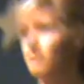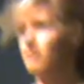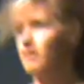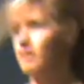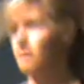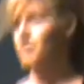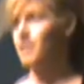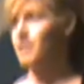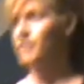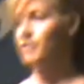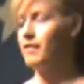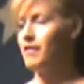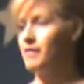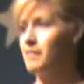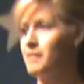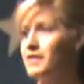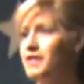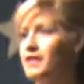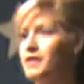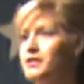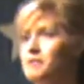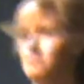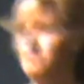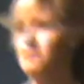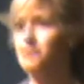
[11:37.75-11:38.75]
an
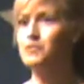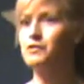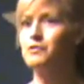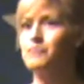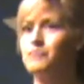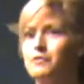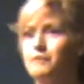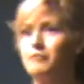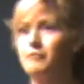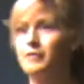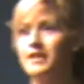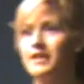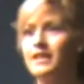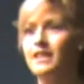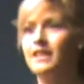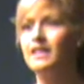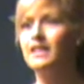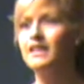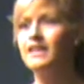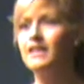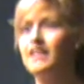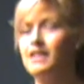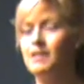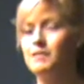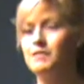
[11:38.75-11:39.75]
ecumenical movement
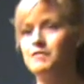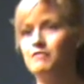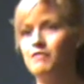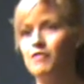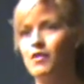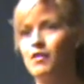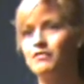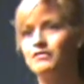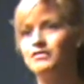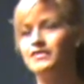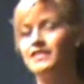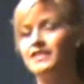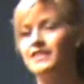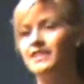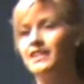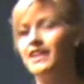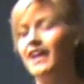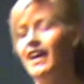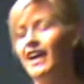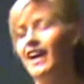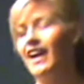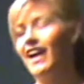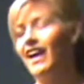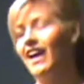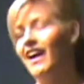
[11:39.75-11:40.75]
that I'm involved in.
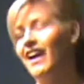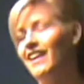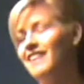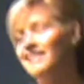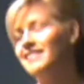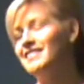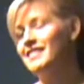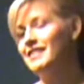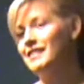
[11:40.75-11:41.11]
And